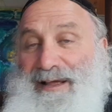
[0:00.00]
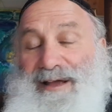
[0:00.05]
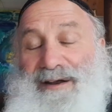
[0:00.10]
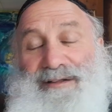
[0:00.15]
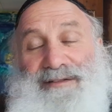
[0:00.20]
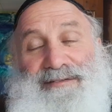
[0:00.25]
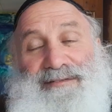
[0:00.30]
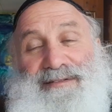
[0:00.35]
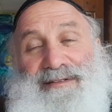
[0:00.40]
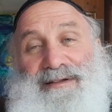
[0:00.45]
how
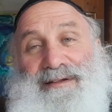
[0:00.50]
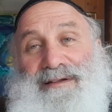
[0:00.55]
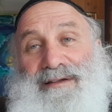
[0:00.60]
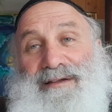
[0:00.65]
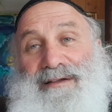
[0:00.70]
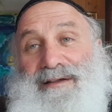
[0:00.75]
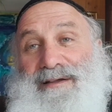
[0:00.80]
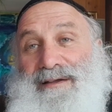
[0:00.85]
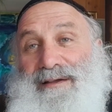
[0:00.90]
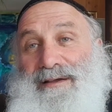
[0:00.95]
does the
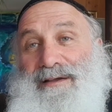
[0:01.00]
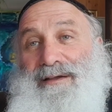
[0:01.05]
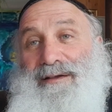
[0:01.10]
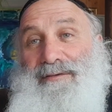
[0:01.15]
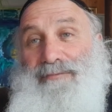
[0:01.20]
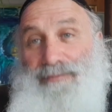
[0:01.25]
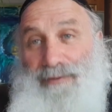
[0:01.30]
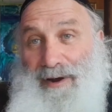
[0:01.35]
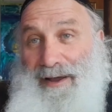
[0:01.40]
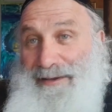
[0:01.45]

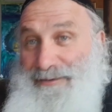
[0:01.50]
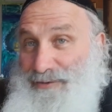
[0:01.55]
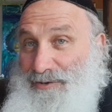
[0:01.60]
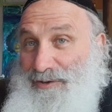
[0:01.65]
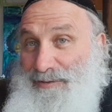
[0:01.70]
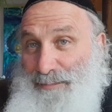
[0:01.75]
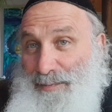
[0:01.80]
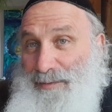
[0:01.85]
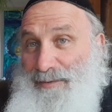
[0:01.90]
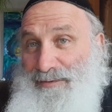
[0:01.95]

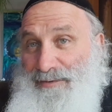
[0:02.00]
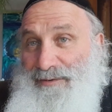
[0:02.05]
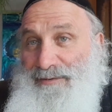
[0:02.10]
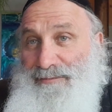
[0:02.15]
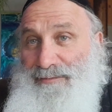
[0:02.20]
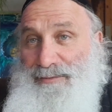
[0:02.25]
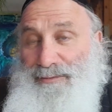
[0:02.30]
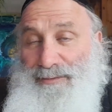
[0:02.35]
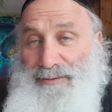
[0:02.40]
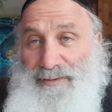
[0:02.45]
righteous
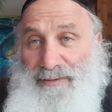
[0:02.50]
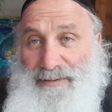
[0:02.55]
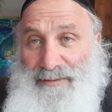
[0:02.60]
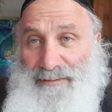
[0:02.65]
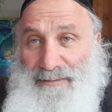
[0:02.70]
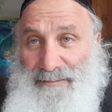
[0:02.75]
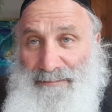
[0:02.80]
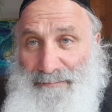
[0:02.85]
person rule?